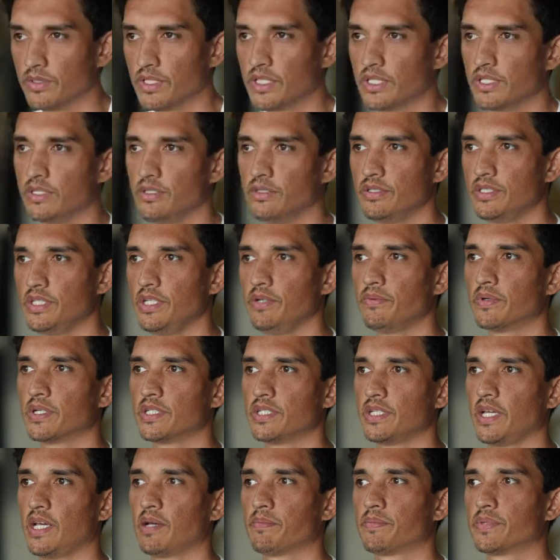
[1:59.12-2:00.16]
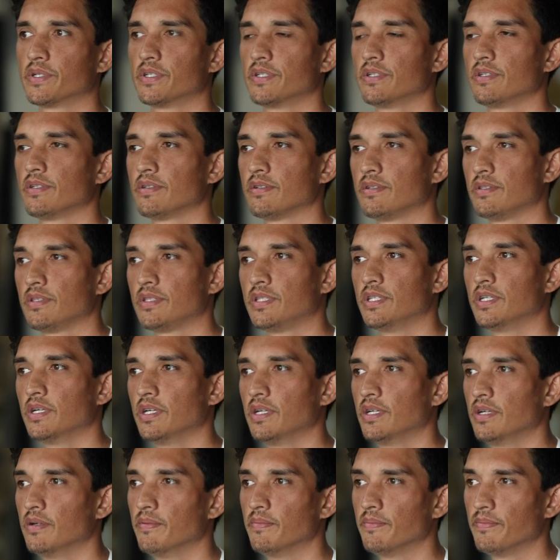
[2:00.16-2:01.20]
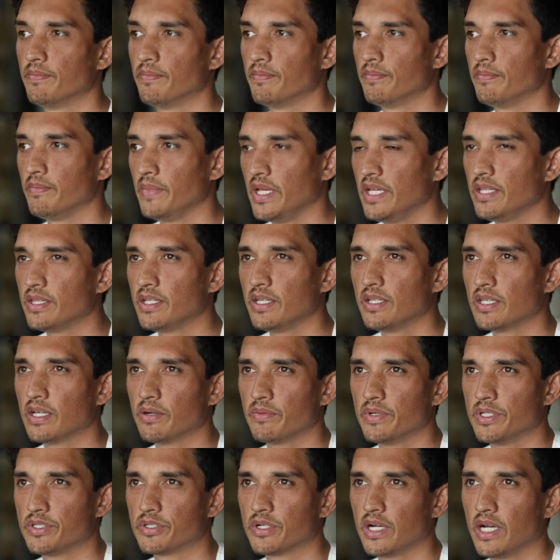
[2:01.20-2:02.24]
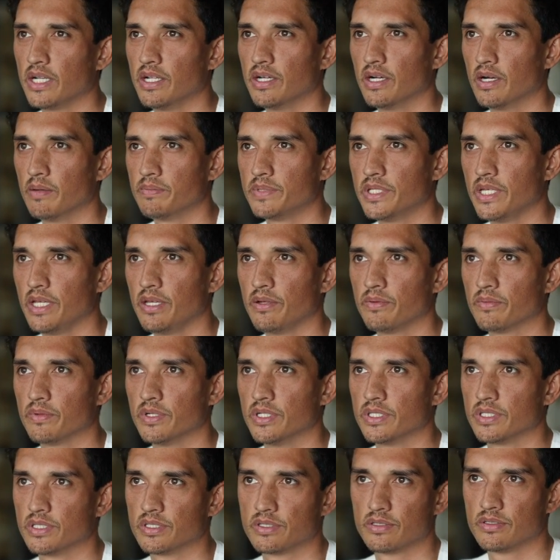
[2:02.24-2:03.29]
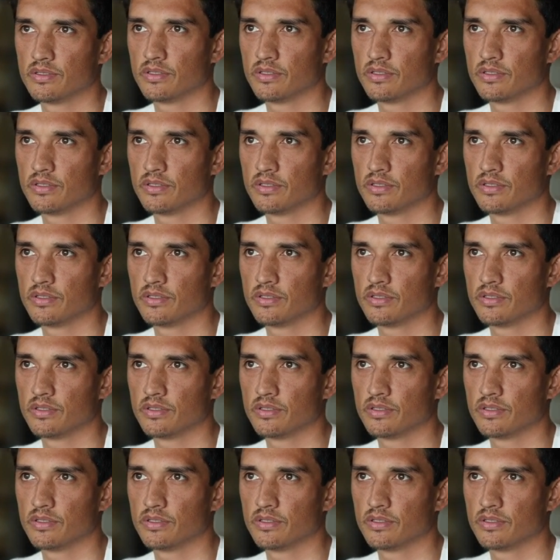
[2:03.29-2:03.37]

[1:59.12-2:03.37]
with the new D1 damper, the main thing that we tried to update was